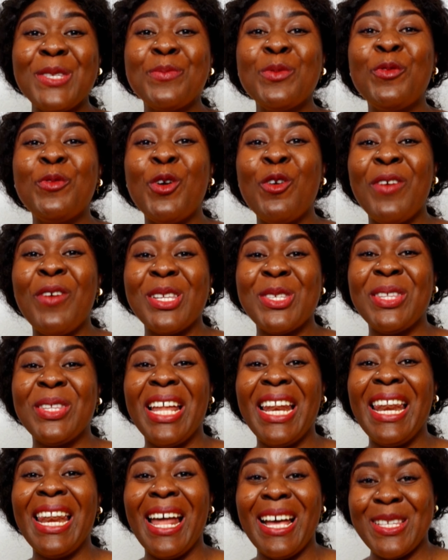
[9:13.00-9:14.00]
move over to the
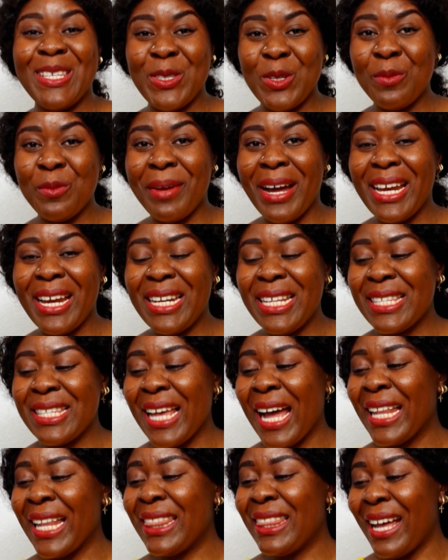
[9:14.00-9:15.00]
last on my list,
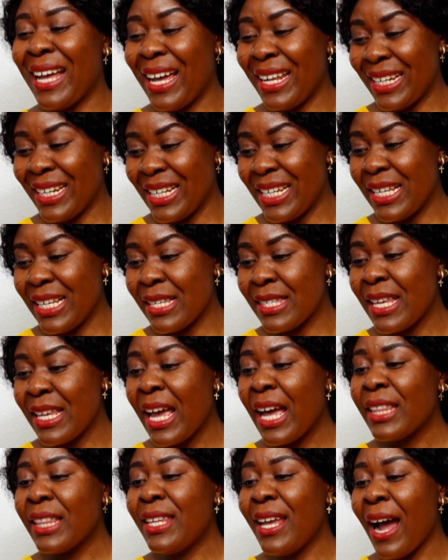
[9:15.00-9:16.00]
and that is
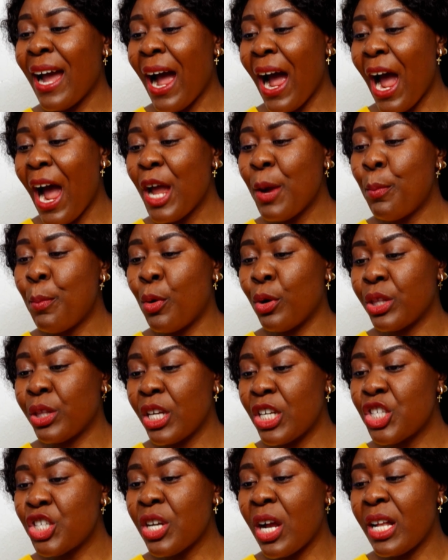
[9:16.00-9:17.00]
the high
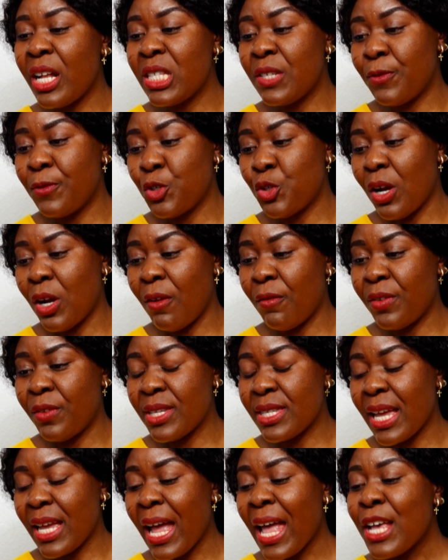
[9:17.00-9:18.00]
potential individual
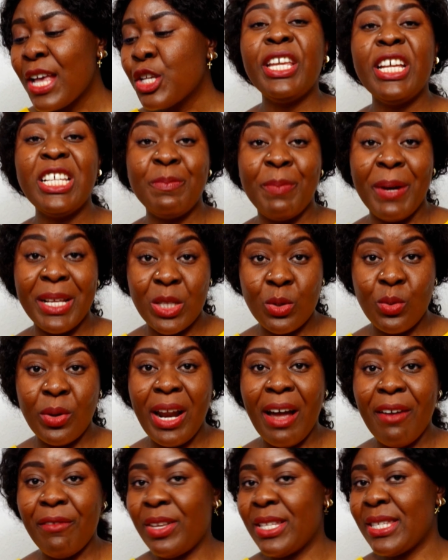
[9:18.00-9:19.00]
visa. This
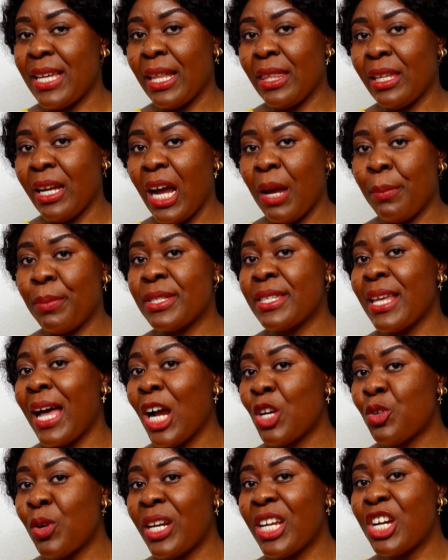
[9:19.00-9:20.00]
particular visa type is
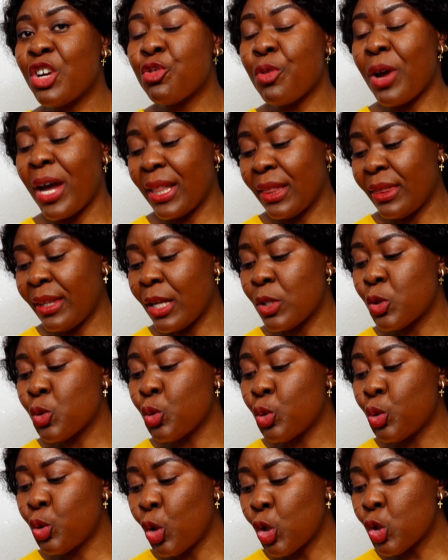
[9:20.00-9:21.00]
actually granted to
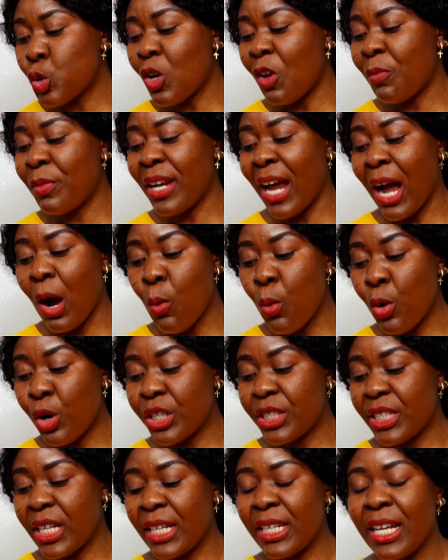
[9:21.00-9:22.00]
those who have been
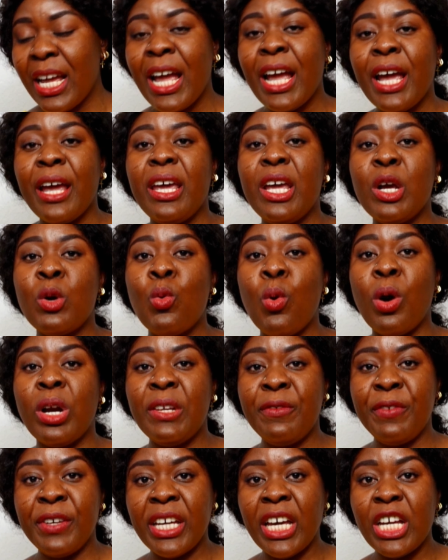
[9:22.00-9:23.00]
awarded a
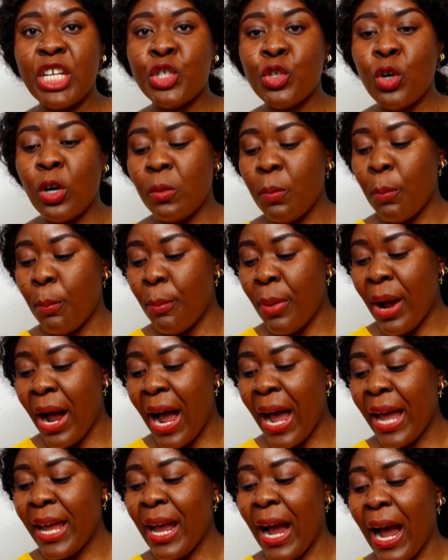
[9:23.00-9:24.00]
qualification
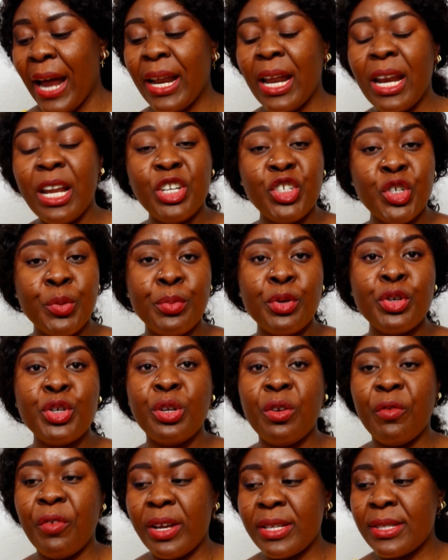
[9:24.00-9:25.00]
by an eligible
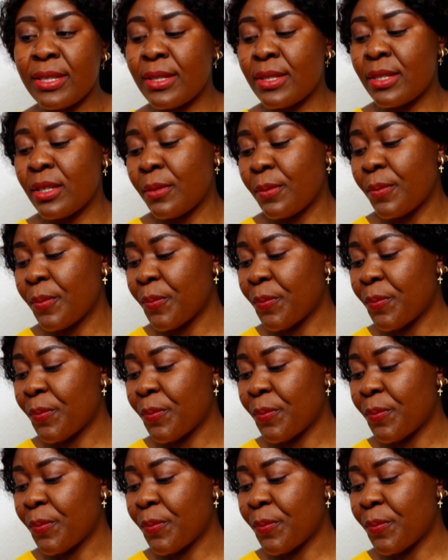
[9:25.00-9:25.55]
university